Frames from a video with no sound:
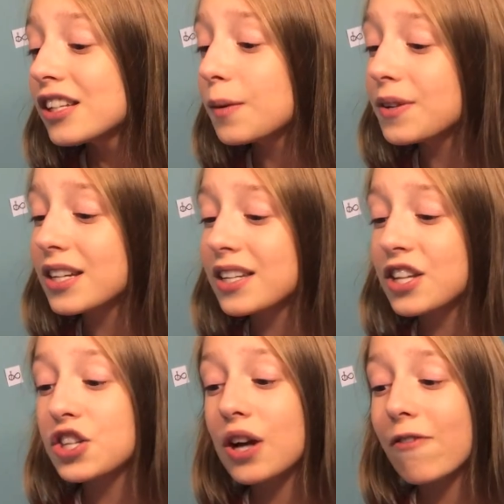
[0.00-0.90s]
Summer C
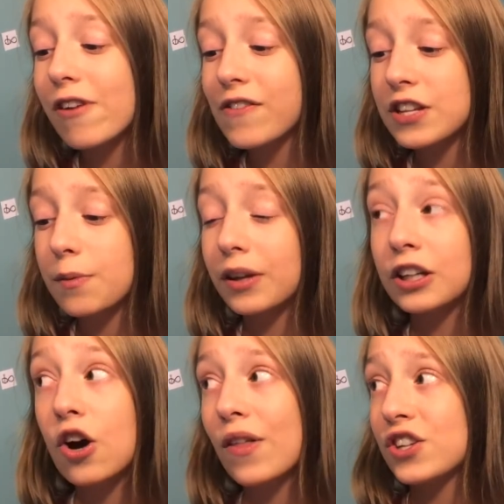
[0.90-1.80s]
says, do you have a favorite sibling?
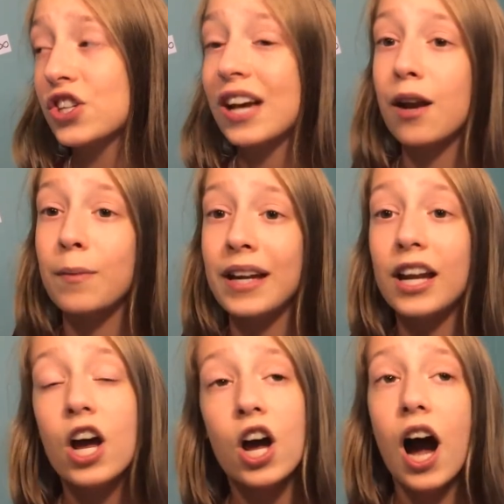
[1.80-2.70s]
No, that's just kind of
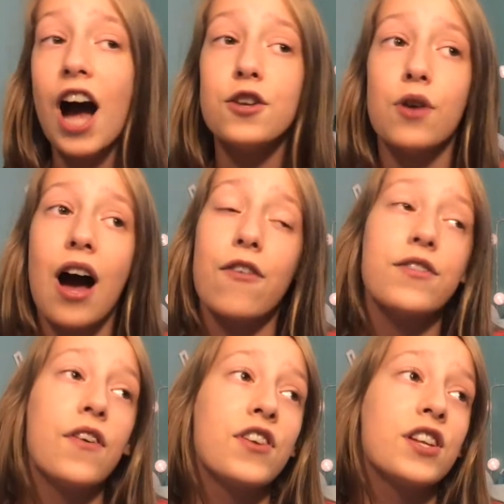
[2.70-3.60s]
mean. I do not have a
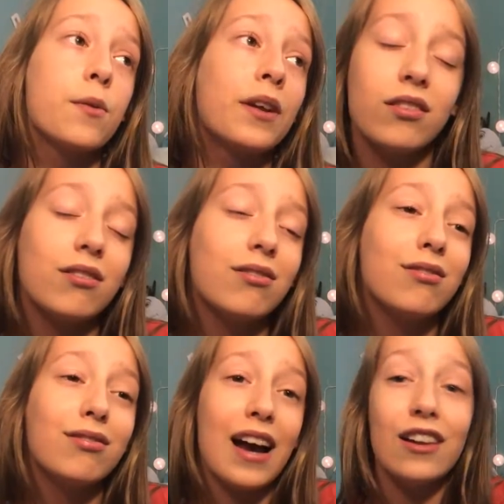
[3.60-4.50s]
favorite sibling.
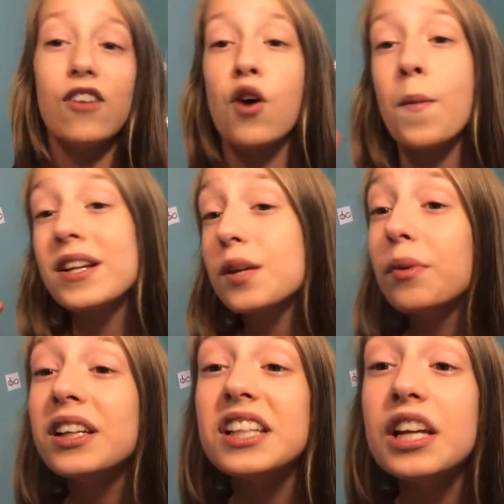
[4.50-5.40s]
I love all my
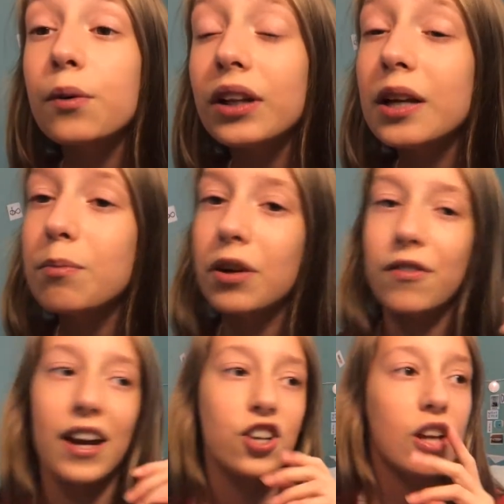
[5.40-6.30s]
siblings equally. But
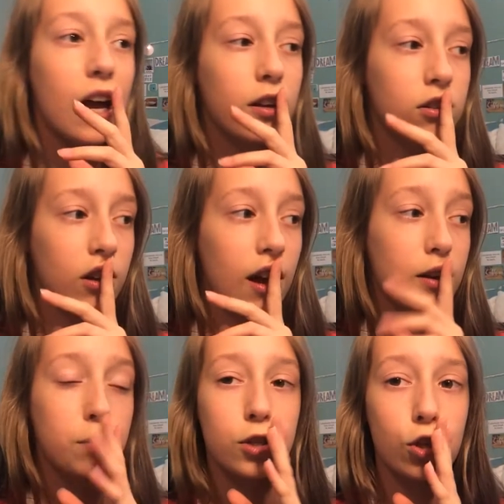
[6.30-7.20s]
if I actually
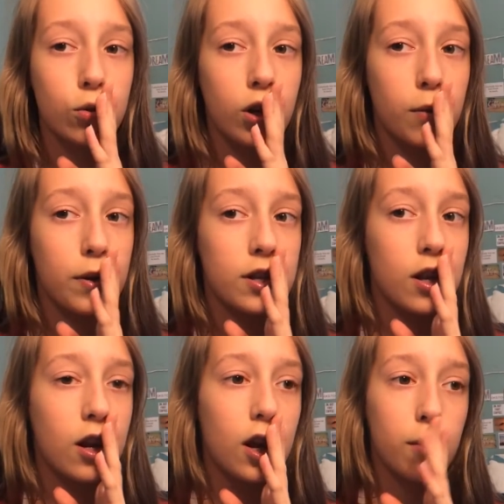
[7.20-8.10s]
had to choose, it'd be
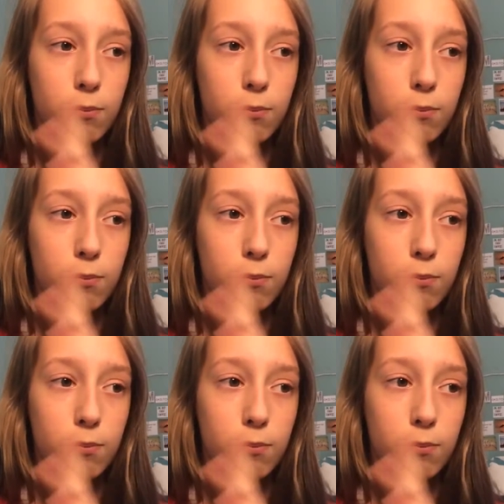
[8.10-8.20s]
Sydney.